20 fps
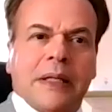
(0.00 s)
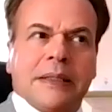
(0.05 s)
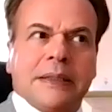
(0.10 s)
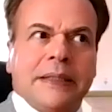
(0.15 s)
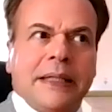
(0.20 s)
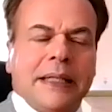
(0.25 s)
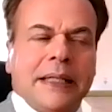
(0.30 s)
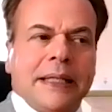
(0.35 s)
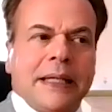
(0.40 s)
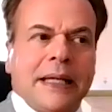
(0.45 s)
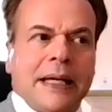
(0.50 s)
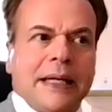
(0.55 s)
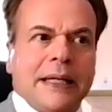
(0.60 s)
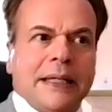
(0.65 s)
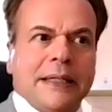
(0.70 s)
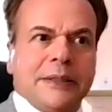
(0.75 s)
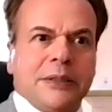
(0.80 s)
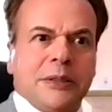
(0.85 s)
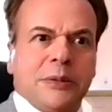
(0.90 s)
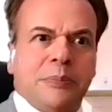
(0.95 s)
They
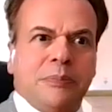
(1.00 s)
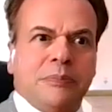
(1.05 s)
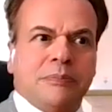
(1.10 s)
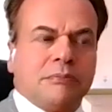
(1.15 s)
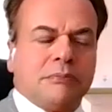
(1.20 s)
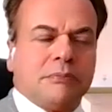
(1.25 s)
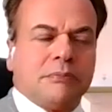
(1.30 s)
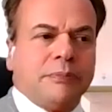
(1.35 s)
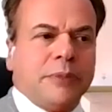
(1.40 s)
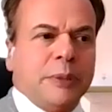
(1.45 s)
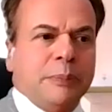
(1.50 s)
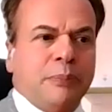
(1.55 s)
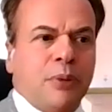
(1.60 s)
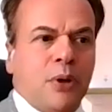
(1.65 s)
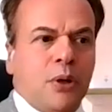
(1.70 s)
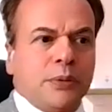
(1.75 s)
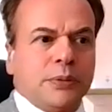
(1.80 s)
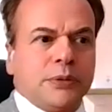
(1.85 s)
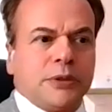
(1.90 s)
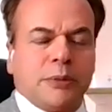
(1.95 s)
can be
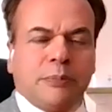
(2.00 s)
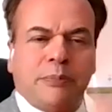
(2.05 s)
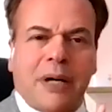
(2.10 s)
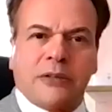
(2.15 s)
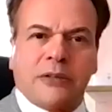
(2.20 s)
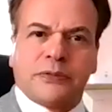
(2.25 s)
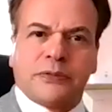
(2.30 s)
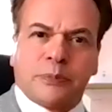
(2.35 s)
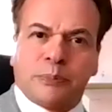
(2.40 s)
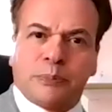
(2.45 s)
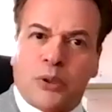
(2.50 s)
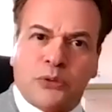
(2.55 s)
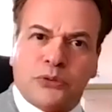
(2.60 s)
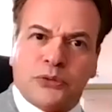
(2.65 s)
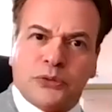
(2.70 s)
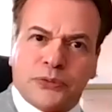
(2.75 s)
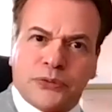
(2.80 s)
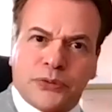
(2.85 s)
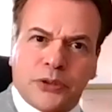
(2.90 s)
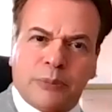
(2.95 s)
bought
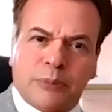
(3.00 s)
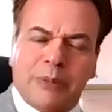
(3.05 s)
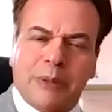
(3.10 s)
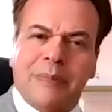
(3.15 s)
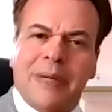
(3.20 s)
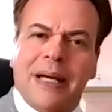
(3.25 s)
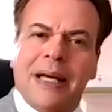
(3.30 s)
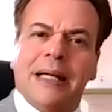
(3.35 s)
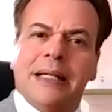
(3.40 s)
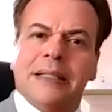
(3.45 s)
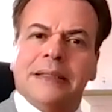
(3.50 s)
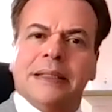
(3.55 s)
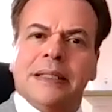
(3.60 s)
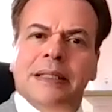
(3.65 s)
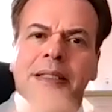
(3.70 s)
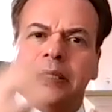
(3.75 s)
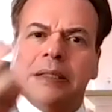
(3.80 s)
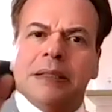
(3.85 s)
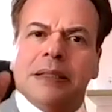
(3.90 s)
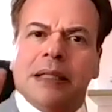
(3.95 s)
both from a
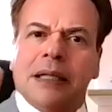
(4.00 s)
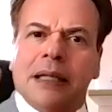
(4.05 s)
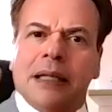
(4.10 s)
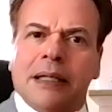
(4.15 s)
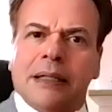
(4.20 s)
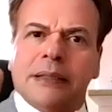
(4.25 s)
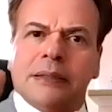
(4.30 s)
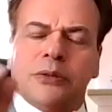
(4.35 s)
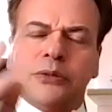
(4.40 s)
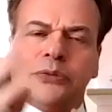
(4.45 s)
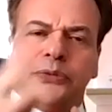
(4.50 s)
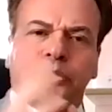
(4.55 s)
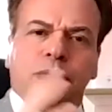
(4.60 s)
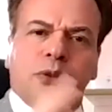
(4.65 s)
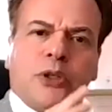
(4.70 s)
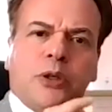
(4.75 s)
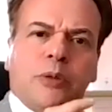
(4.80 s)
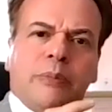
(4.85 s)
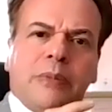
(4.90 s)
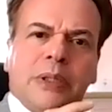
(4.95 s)
man and
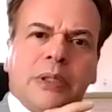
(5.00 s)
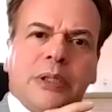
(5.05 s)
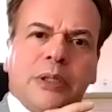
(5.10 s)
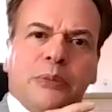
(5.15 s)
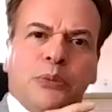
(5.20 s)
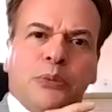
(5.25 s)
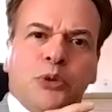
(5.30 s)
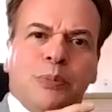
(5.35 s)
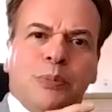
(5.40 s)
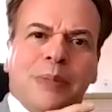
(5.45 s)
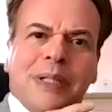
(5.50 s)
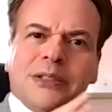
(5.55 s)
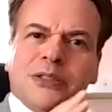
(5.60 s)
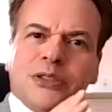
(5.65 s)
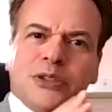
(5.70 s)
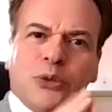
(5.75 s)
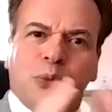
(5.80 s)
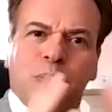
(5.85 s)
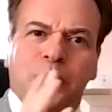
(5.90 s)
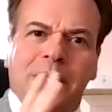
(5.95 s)
from a woman,
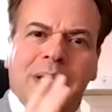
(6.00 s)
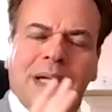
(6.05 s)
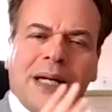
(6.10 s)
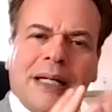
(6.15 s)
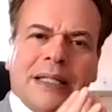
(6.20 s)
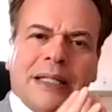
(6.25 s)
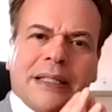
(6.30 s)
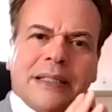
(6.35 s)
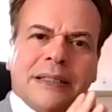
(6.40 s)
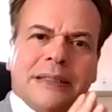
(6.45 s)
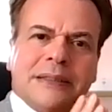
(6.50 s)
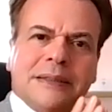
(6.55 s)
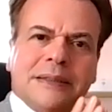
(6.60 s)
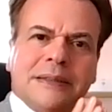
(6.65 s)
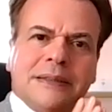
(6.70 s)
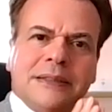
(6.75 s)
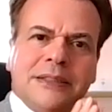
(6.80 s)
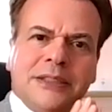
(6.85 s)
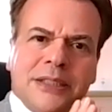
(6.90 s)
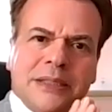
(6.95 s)
so we
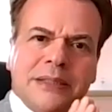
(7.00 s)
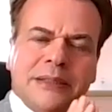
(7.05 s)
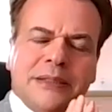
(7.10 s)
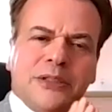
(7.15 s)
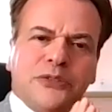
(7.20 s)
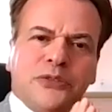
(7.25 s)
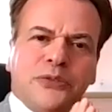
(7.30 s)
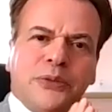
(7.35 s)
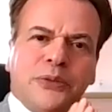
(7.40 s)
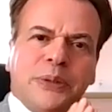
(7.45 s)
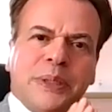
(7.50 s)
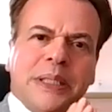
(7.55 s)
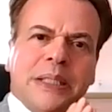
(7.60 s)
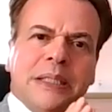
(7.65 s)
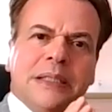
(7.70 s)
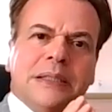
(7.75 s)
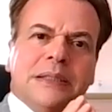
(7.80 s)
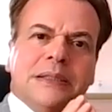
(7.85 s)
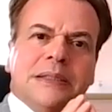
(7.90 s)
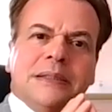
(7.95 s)
are
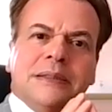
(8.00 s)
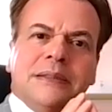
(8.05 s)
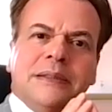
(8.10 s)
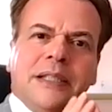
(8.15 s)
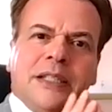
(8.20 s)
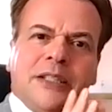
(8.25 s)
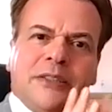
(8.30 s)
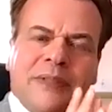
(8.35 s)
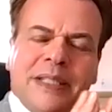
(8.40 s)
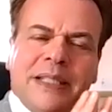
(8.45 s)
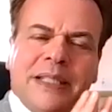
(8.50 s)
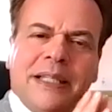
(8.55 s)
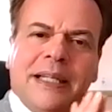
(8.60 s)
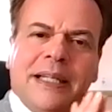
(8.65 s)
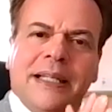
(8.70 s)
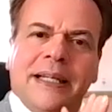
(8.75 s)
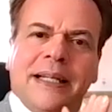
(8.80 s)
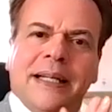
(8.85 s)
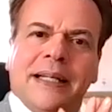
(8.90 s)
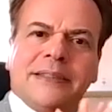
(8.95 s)
gender-free. They are very
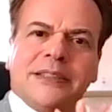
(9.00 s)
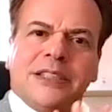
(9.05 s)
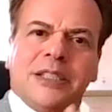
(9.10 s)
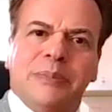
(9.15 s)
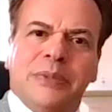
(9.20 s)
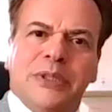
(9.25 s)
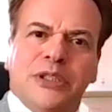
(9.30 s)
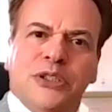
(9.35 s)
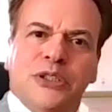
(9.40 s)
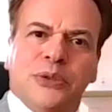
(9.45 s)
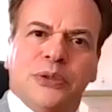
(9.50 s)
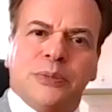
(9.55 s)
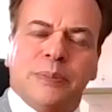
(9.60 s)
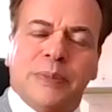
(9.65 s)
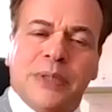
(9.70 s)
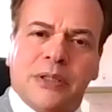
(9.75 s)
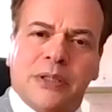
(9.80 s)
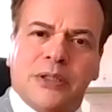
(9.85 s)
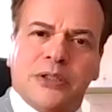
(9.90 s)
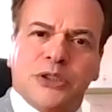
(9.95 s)
elegant
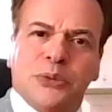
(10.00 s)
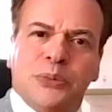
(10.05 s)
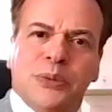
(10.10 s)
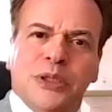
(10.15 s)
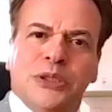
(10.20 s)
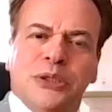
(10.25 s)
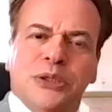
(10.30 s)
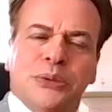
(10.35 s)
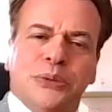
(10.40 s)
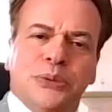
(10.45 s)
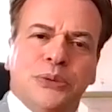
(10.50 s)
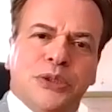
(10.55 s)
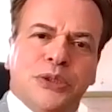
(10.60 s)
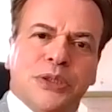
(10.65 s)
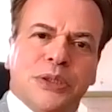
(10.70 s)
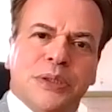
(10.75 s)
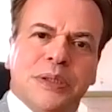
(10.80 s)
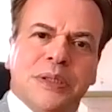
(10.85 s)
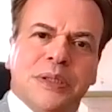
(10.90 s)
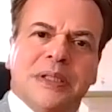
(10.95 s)
because we
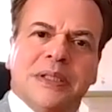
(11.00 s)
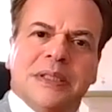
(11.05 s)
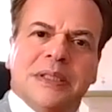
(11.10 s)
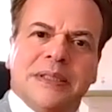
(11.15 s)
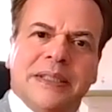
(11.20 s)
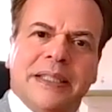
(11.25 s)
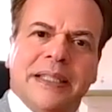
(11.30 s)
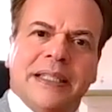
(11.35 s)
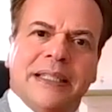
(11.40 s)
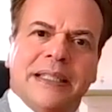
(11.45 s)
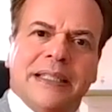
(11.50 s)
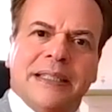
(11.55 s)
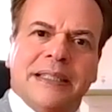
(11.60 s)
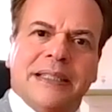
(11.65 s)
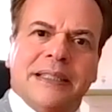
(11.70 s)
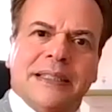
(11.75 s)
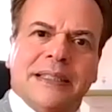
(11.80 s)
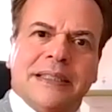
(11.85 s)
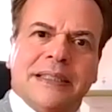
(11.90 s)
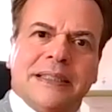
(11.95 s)
use
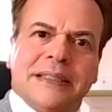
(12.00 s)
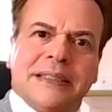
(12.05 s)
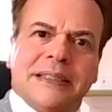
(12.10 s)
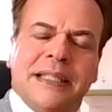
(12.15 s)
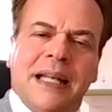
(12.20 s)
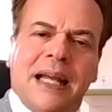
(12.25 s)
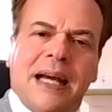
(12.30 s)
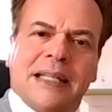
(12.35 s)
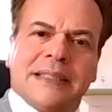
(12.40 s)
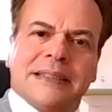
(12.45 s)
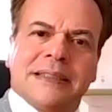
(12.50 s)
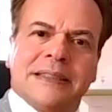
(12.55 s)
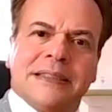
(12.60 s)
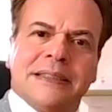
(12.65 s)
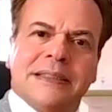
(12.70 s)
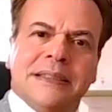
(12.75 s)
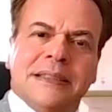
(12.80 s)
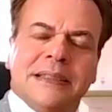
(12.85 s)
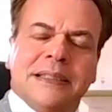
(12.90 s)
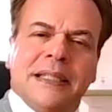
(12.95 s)
the
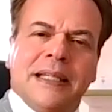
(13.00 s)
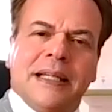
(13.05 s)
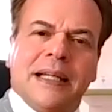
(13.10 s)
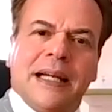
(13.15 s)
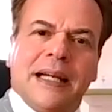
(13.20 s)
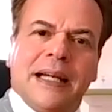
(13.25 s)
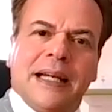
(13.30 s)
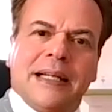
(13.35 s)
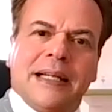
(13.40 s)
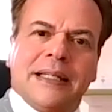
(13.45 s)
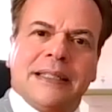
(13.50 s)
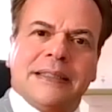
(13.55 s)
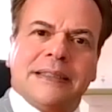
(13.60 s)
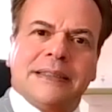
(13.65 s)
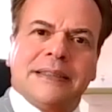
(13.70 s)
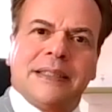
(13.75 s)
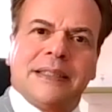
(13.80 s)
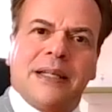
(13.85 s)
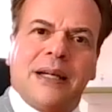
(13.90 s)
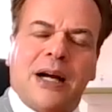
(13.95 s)
glass,
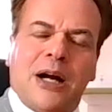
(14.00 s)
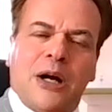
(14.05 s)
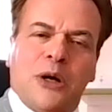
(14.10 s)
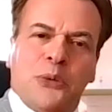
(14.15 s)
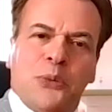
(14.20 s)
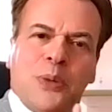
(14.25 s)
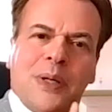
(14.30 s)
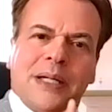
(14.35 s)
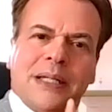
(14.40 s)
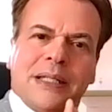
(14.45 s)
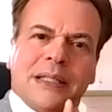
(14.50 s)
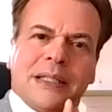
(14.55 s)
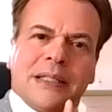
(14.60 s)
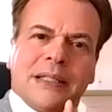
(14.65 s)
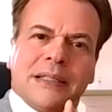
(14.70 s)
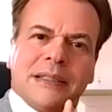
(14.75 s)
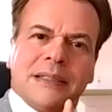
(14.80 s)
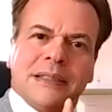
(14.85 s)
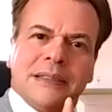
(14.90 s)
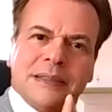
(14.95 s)
and
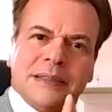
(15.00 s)
our